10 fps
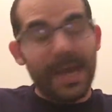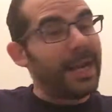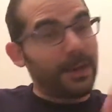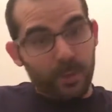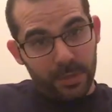
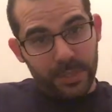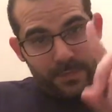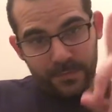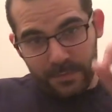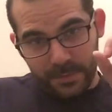And I will
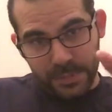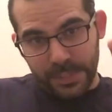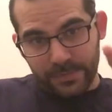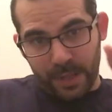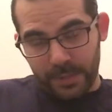give
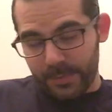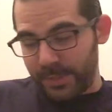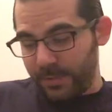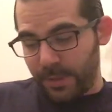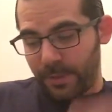
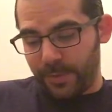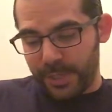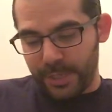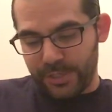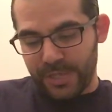volumes 2 and
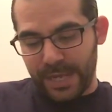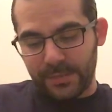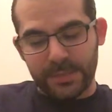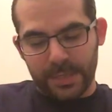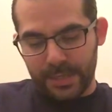3 a
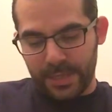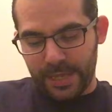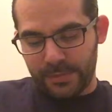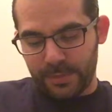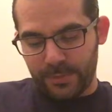chance,
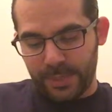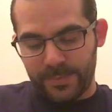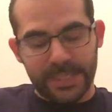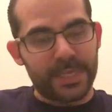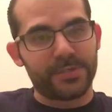thanks to the
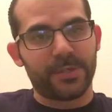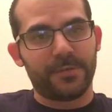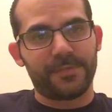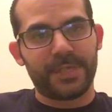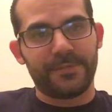recommendation
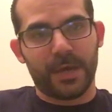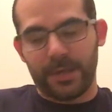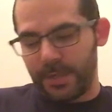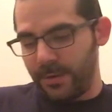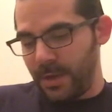of Steve
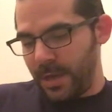Donahue.